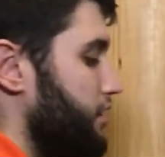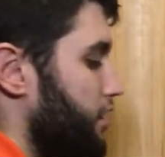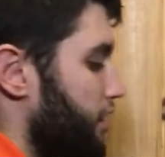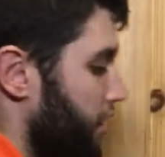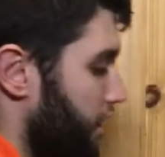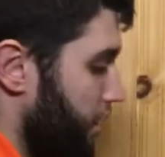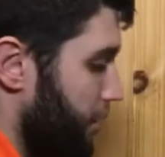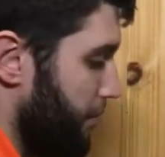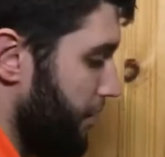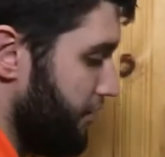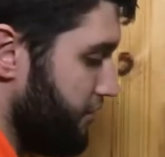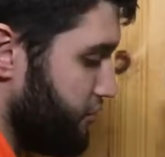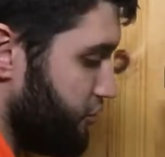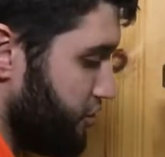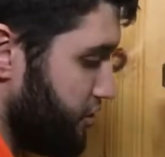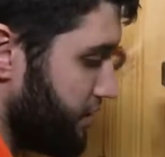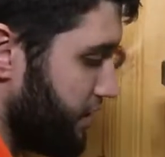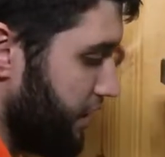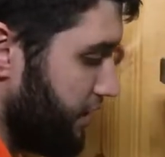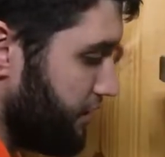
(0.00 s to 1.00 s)
I've
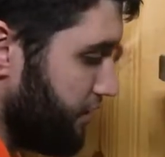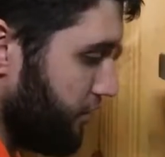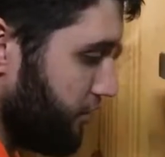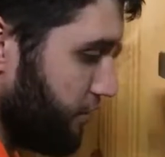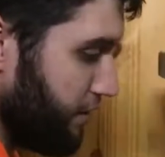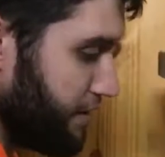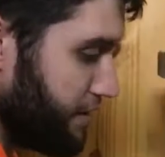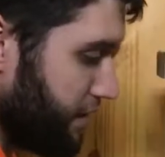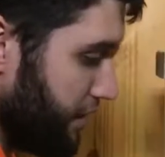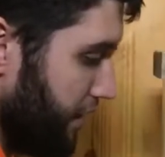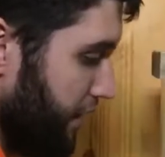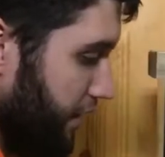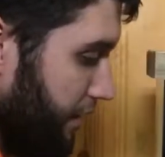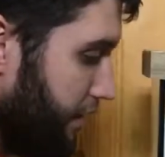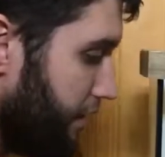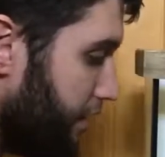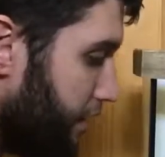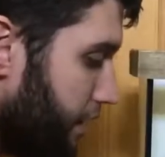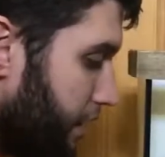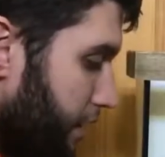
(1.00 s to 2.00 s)
just got done rinsing it.
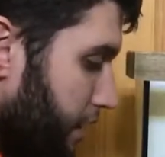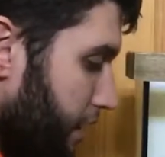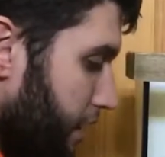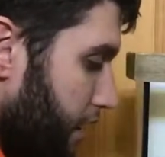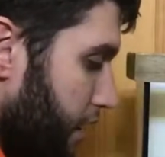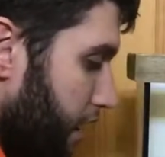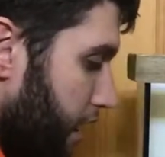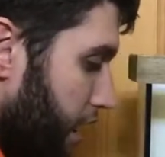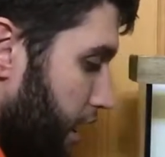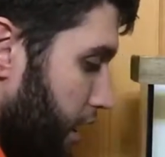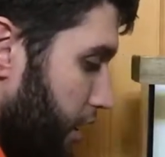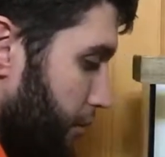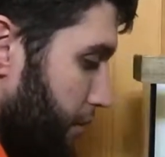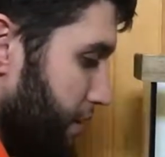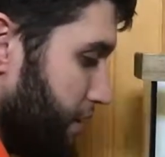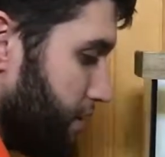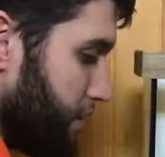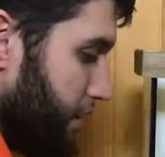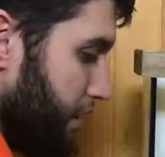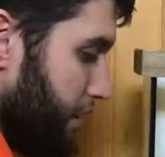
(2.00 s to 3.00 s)

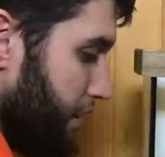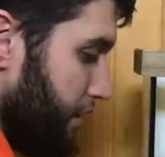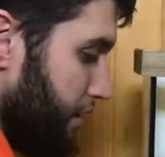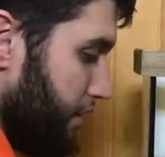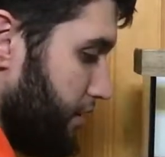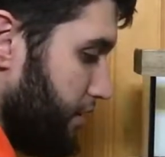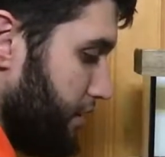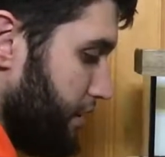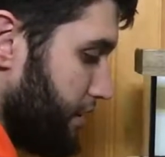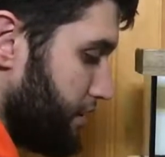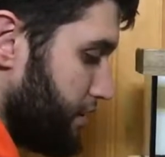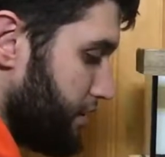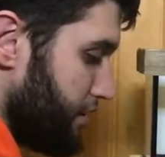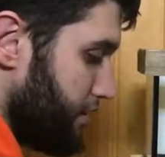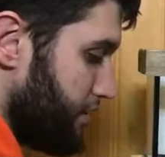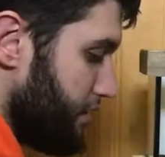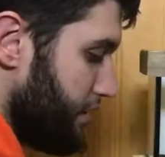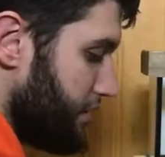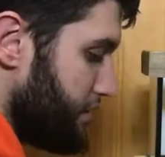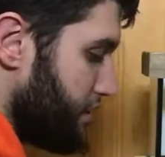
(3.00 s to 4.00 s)
It's a
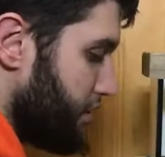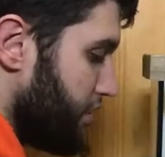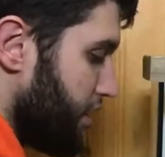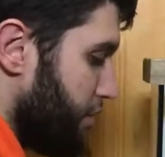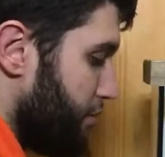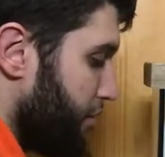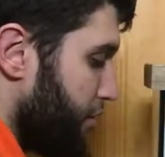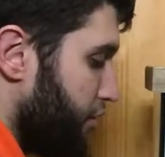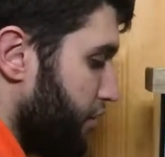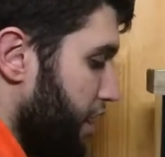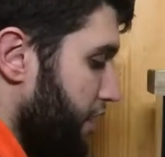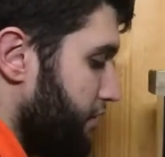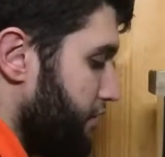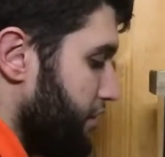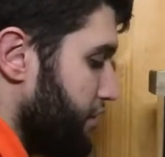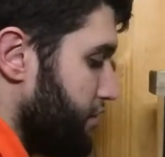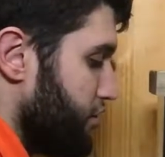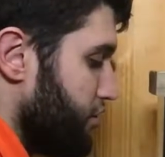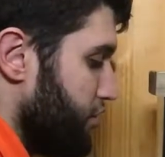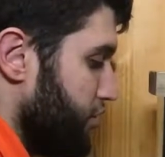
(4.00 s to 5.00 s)
type of gravel
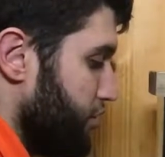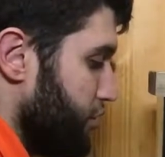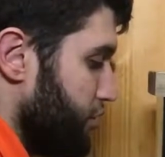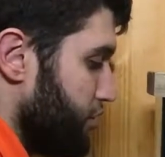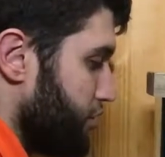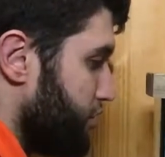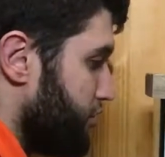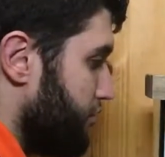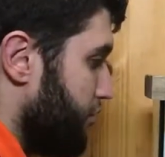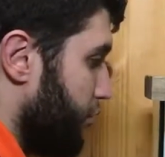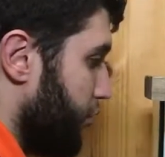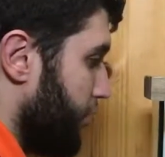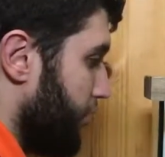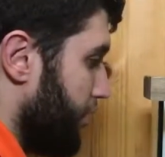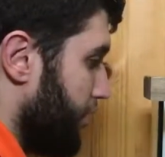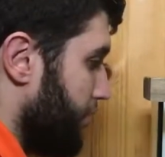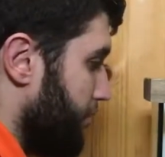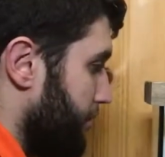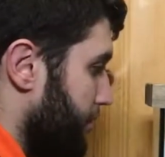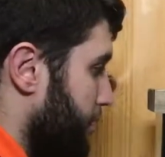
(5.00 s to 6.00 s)
that's used
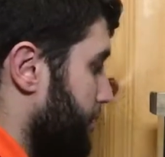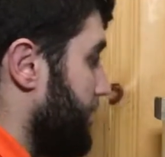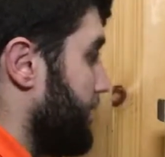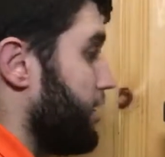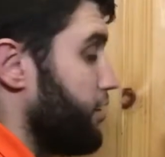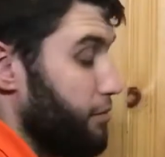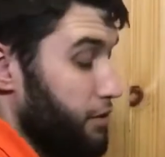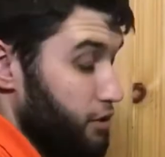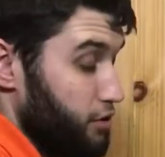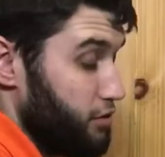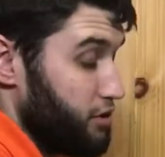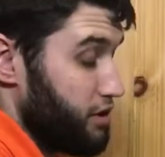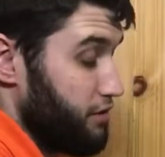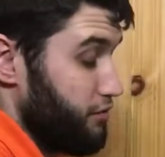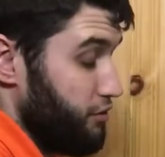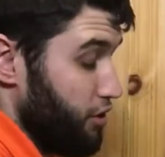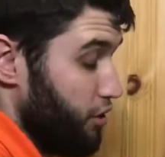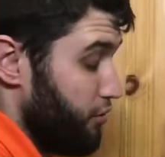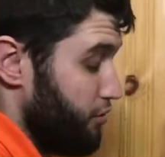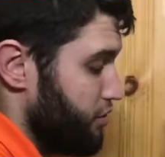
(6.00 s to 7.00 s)
for, it can be used
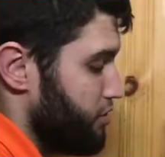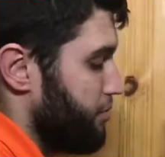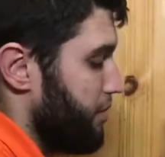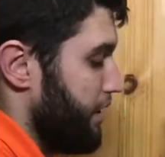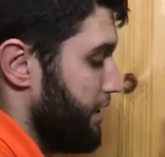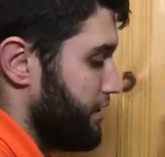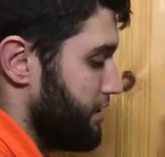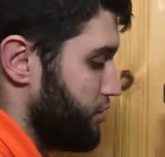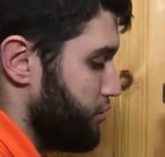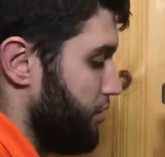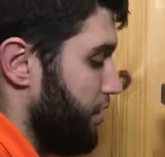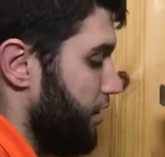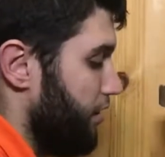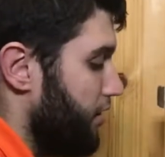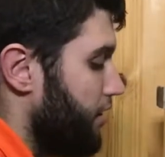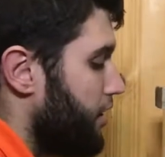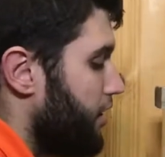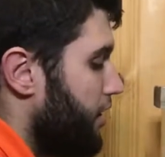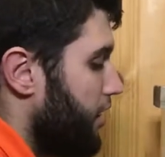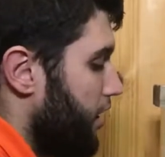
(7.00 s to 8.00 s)
if you don't use plants as
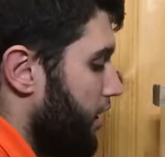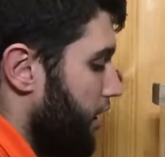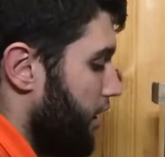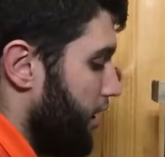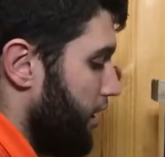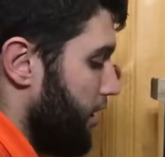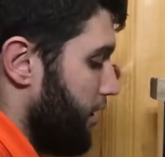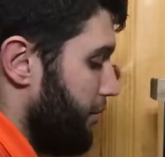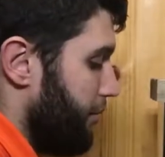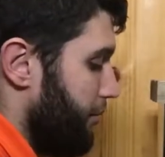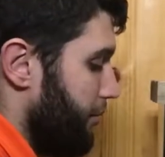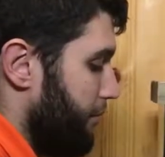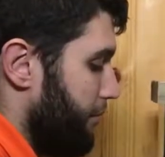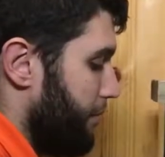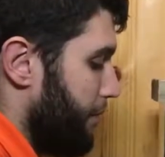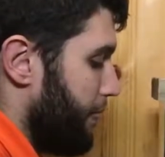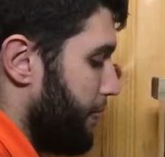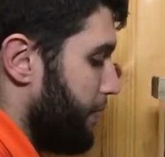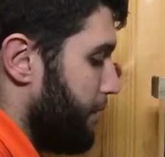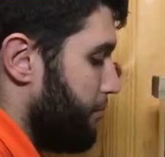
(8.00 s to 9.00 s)
well,
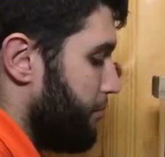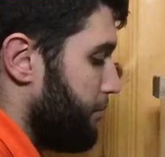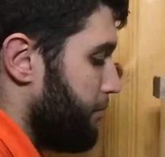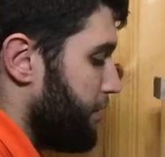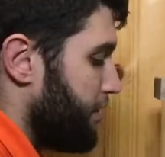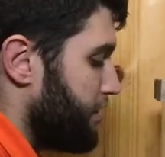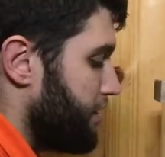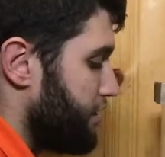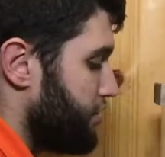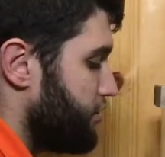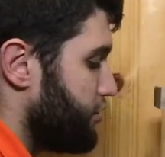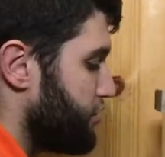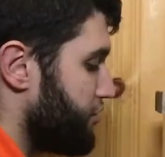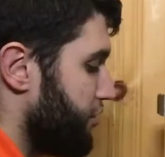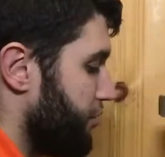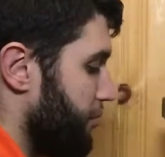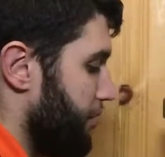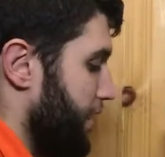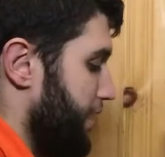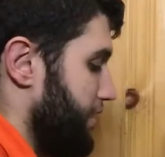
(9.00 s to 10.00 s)
but it's used
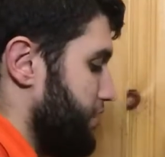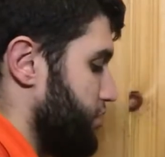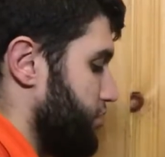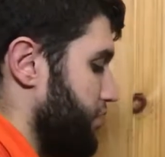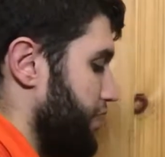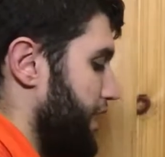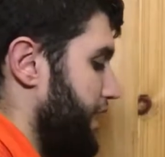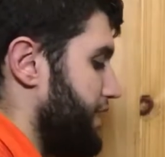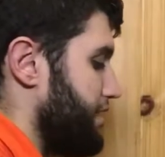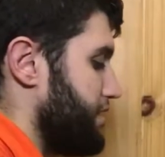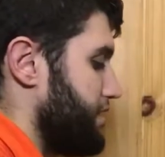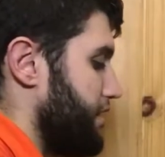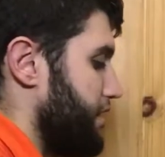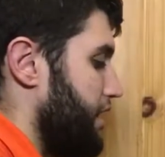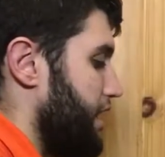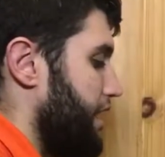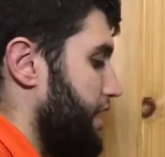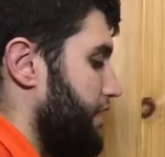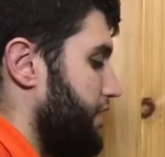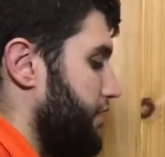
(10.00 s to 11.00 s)
for plants. So it has a
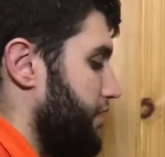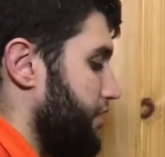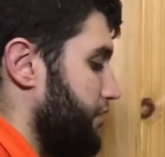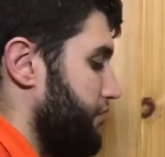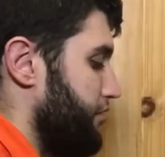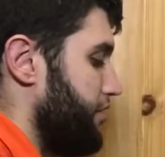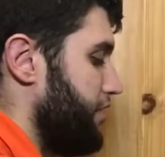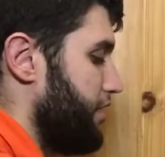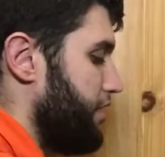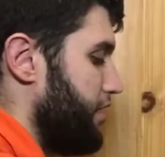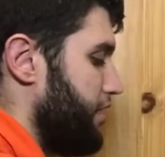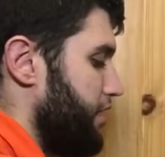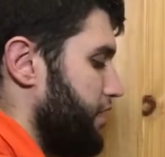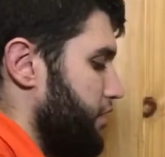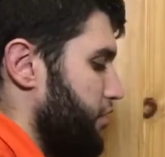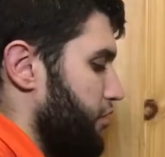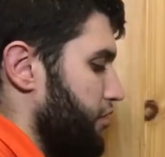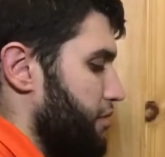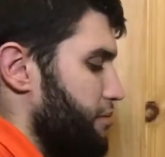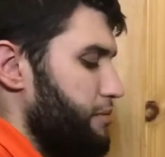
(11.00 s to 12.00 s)
lot of
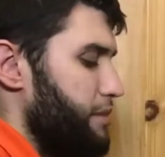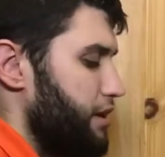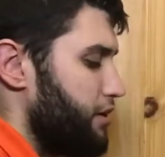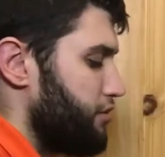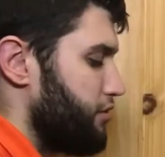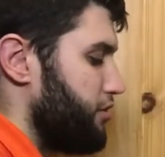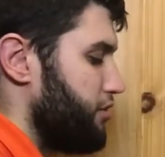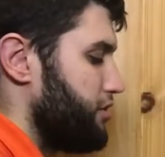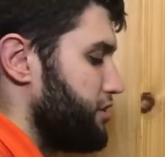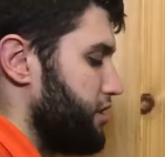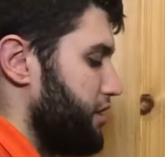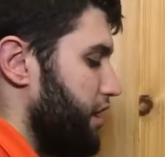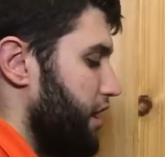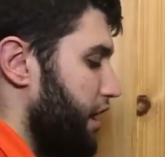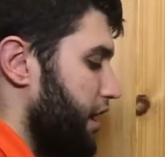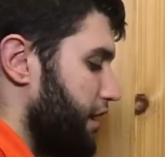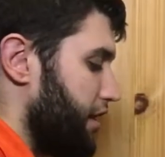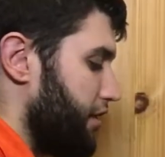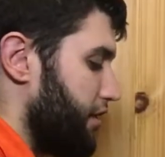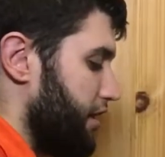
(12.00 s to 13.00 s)
the minerals and
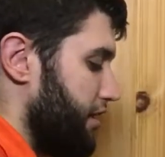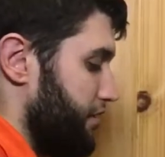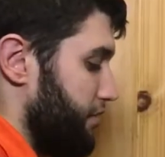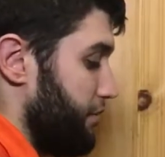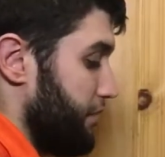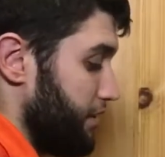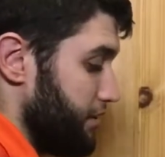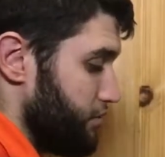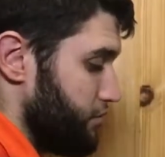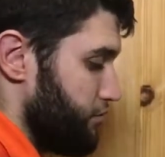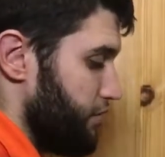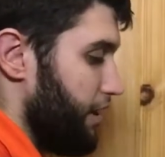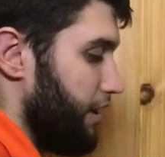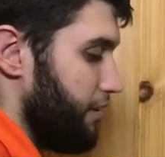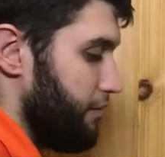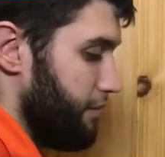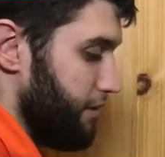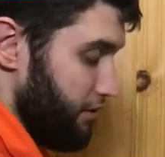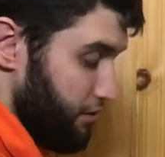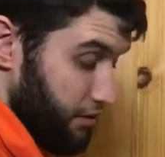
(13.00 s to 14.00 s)
iron. I mean, it's red.
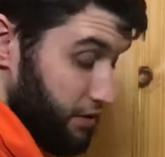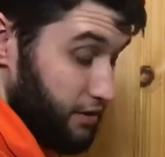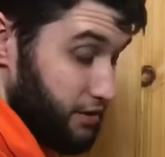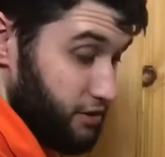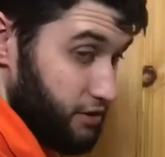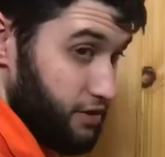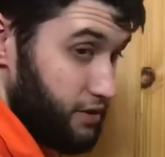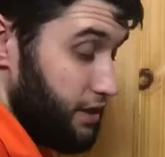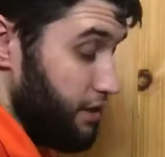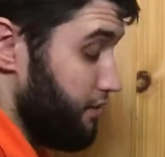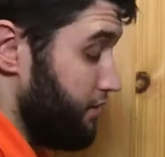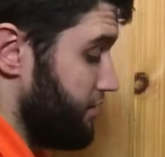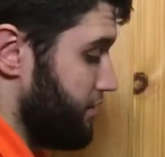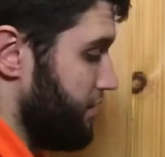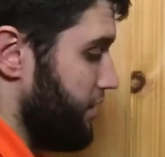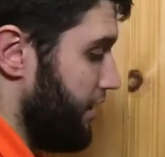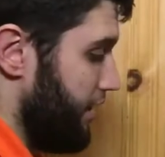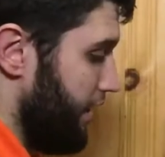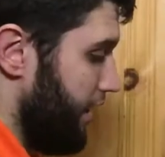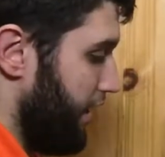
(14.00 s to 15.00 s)
I mean, you can just tell there's
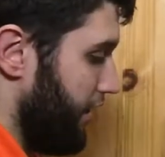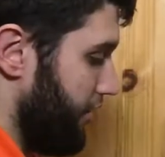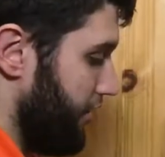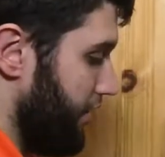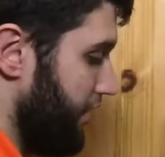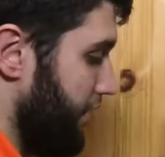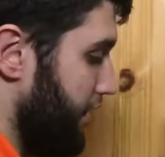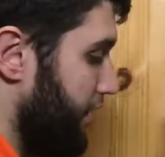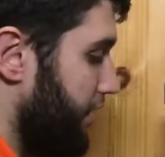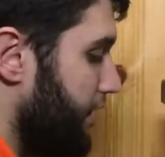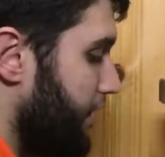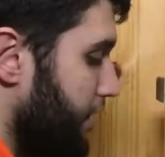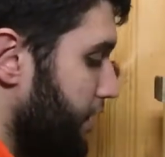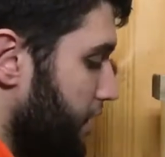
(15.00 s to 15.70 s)
a lot of iron in it.